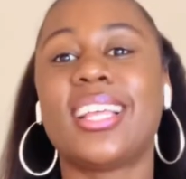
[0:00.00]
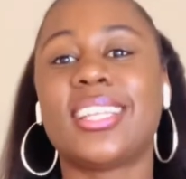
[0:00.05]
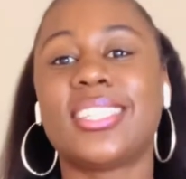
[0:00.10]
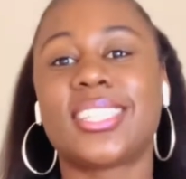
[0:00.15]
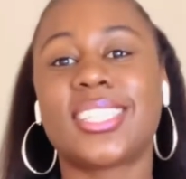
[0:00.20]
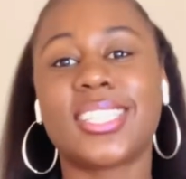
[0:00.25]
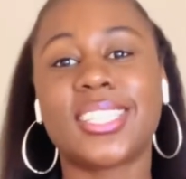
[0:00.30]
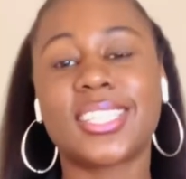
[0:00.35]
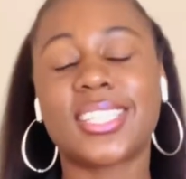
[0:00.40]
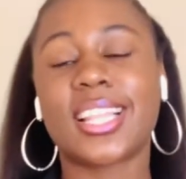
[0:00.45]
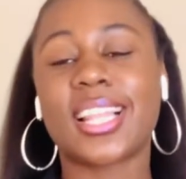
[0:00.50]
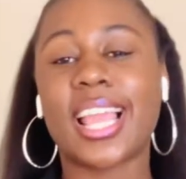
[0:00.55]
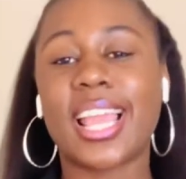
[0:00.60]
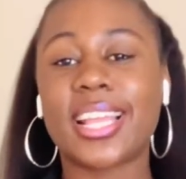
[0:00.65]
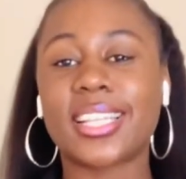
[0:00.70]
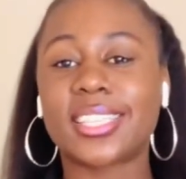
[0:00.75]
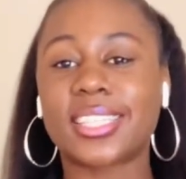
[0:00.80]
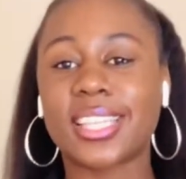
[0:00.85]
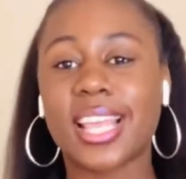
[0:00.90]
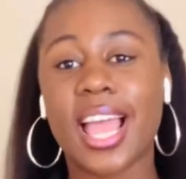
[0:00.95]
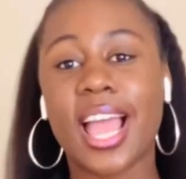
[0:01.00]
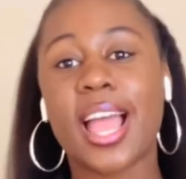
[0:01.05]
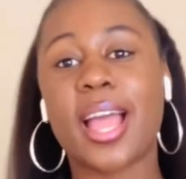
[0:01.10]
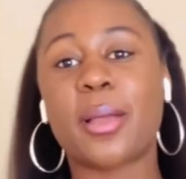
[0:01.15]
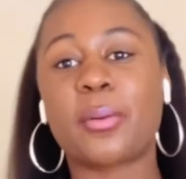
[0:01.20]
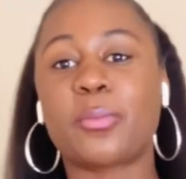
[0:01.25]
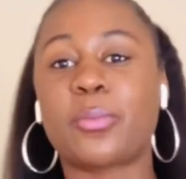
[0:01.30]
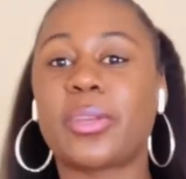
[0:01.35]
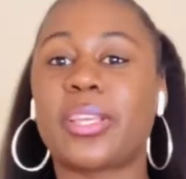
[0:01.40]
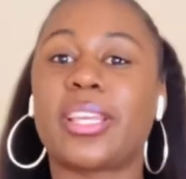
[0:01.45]
Since the last
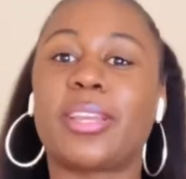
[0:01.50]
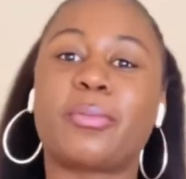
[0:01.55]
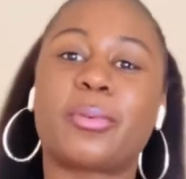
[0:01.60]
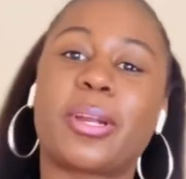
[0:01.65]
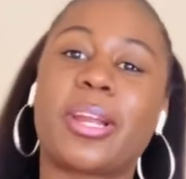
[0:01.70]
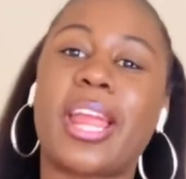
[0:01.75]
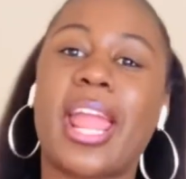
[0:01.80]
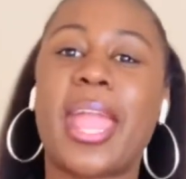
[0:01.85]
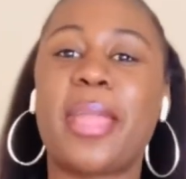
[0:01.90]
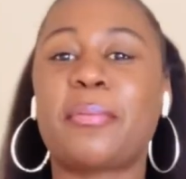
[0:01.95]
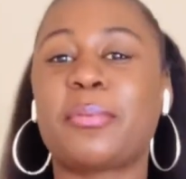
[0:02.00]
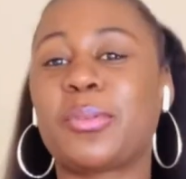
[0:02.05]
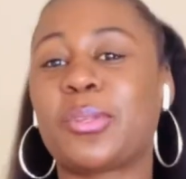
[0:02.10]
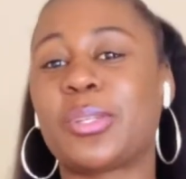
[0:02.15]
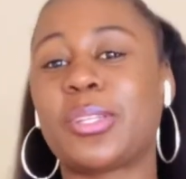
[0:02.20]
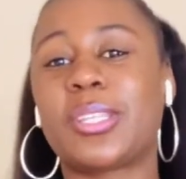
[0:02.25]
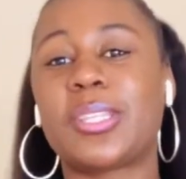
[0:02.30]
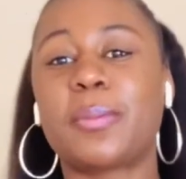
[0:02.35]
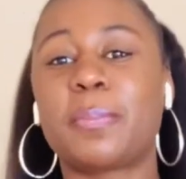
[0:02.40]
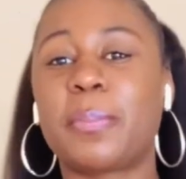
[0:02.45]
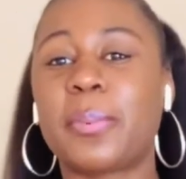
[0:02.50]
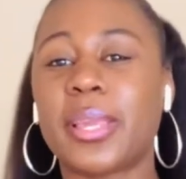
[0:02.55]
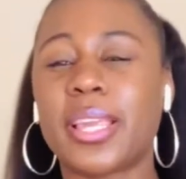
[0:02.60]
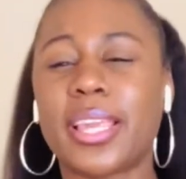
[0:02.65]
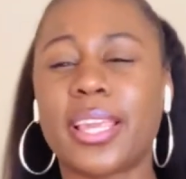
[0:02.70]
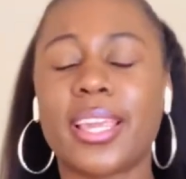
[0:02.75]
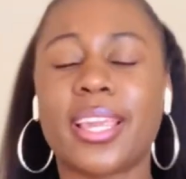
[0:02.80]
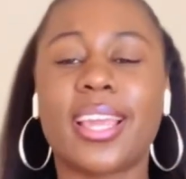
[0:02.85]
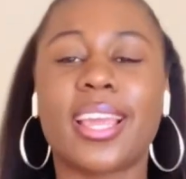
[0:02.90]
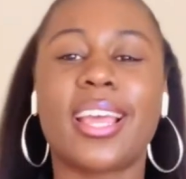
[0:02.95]
time we were able to
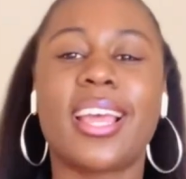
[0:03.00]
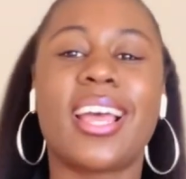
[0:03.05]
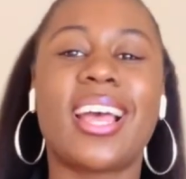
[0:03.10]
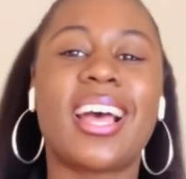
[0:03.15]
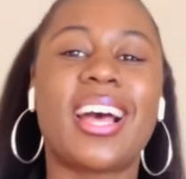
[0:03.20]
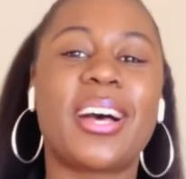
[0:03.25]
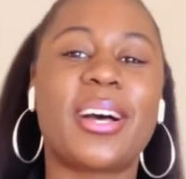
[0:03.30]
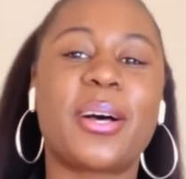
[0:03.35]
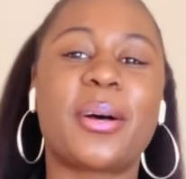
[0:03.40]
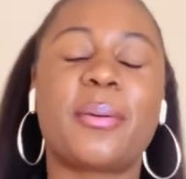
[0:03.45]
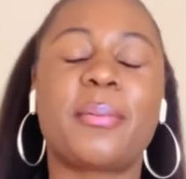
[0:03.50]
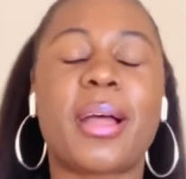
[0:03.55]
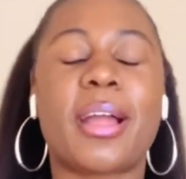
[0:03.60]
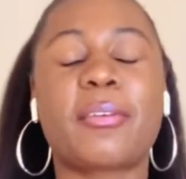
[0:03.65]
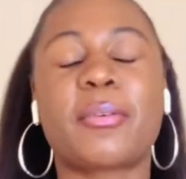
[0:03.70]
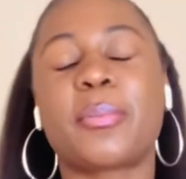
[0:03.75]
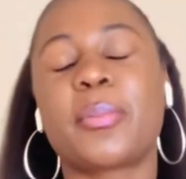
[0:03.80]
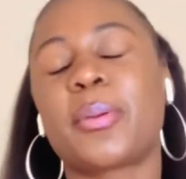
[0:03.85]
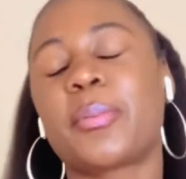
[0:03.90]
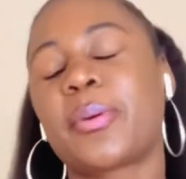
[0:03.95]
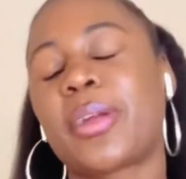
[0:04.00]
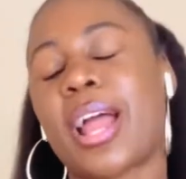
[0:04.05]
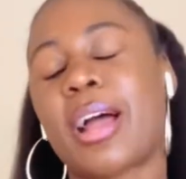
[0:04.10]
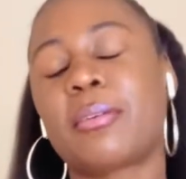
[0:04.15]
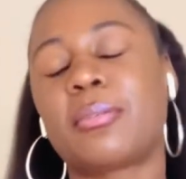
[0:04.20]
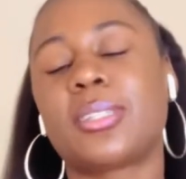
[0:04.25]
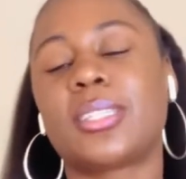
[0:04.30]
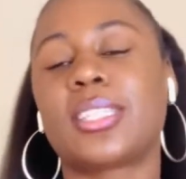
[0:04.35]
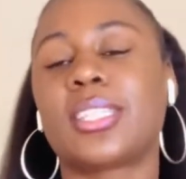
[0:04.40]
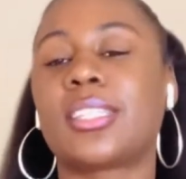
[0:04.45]
speak, I remember I
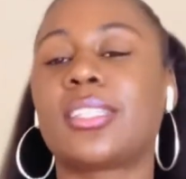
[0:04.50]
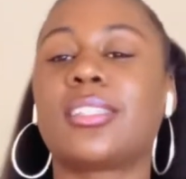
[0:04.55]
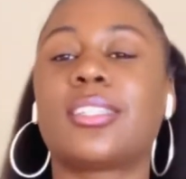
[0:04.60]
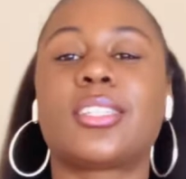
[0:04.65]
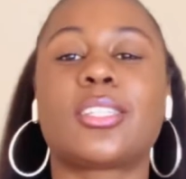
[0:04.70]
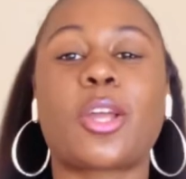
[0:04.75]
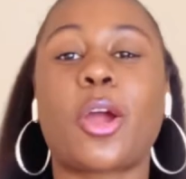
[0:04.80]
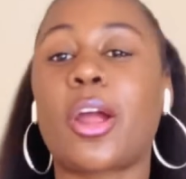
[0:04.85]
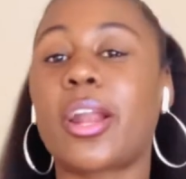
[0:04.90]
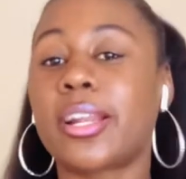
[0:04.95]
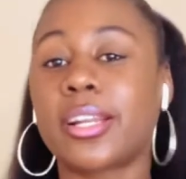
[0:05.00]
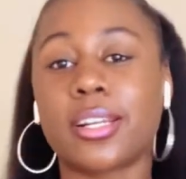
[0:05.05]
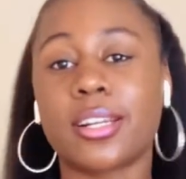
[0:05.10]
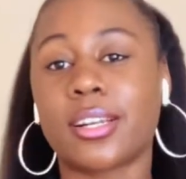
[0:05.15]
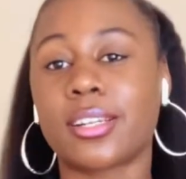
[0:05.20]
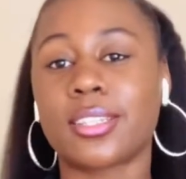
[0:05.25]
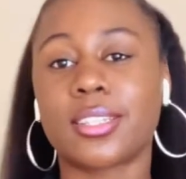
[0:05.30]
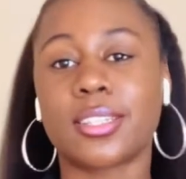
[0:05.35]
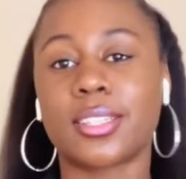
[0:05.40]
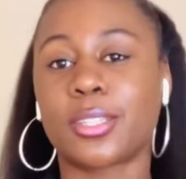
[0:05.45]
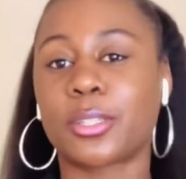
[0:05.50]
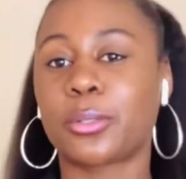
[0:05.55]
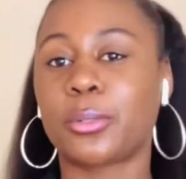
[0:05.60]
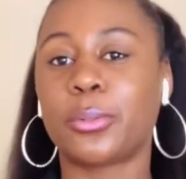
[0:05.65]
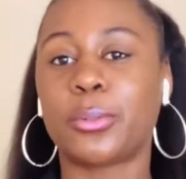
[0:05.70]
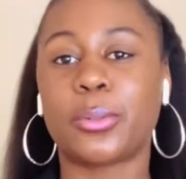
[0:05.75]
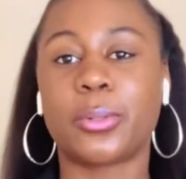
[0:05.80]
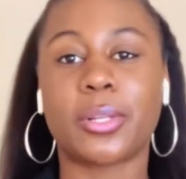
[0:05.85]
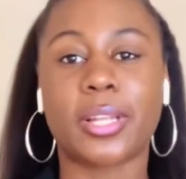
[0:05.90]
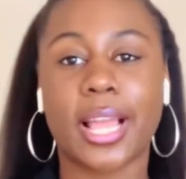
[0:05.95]
was starting nursing
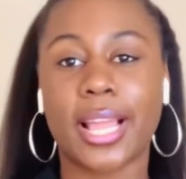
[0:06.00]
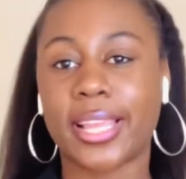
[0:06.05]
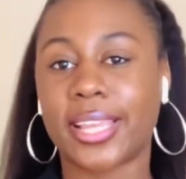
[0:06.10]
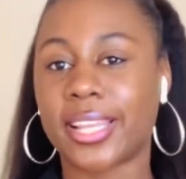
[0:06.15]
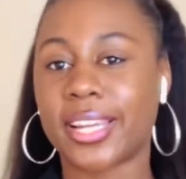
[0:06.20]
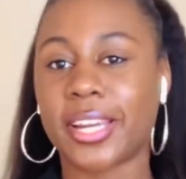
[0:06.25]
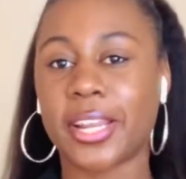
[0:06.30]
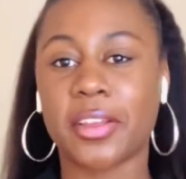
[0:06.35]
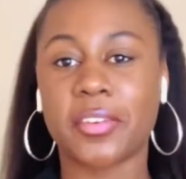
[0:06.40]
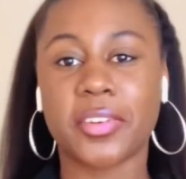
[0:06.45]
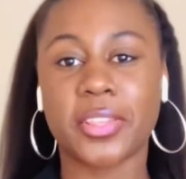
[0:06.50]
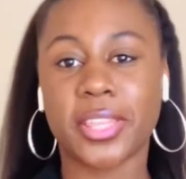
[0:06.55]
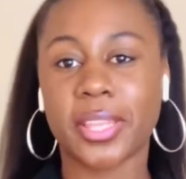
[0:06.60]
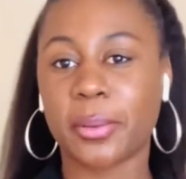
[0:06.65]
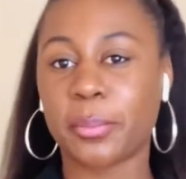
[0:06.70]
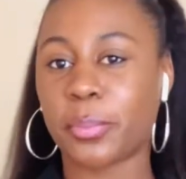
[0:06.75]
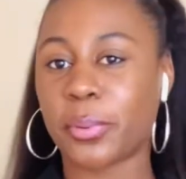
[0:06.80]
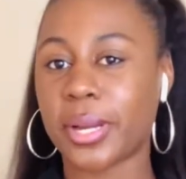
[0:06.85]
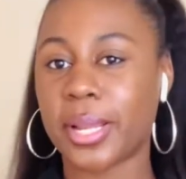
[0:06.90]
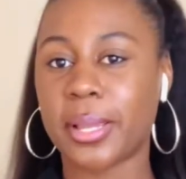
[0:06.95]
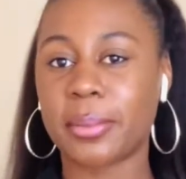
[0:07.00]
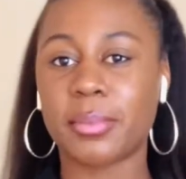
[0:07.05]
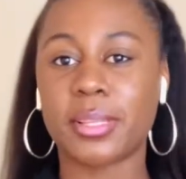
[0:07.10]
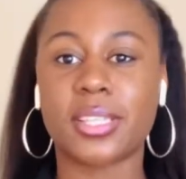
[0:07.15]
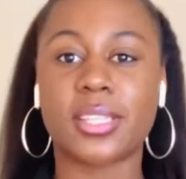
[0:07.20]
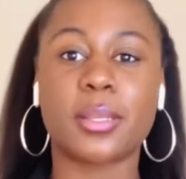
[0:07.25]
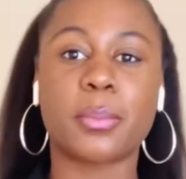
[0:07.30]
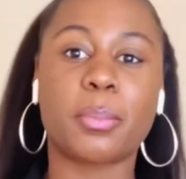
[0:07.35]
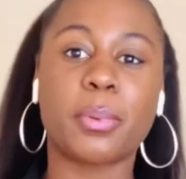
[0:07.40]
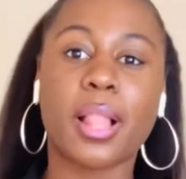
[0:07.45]
school, like getting everything prepped, the
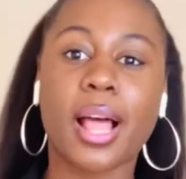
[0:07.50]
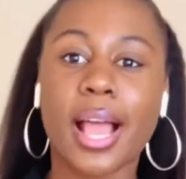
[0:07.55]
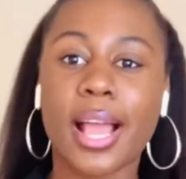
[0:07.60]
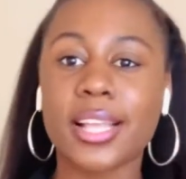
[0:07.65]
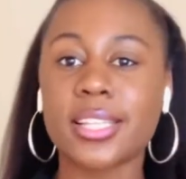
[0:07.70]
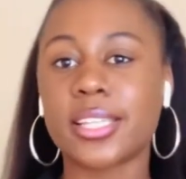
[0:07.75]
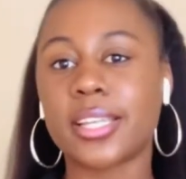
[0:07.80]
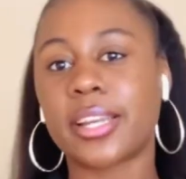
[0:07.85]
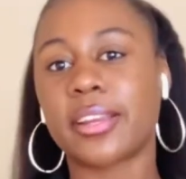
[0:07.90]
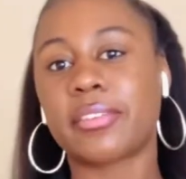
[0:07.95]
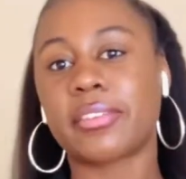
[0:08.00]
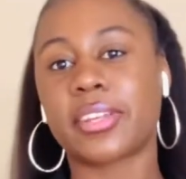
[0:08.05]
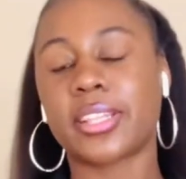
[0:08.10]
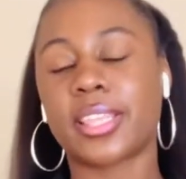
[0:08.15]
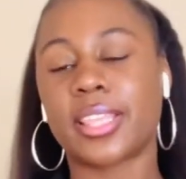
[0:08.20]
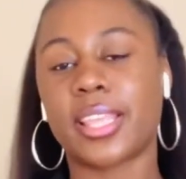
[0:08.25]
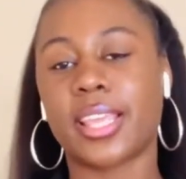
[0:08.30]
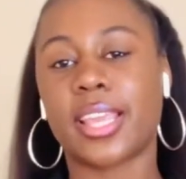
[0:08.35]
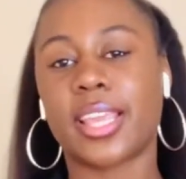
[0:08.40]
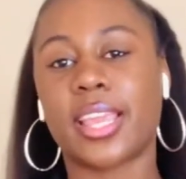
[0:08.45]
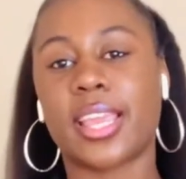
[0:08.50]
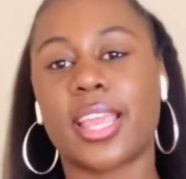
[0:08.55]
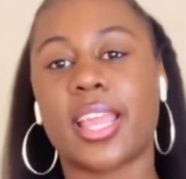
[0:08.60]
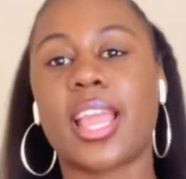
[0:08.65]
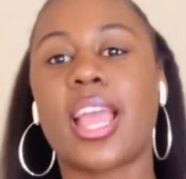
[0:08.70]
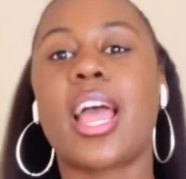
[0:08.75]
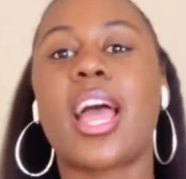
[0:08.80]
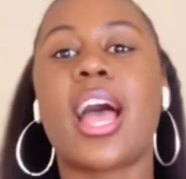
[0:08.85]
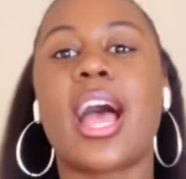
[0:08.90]
supplies and everything.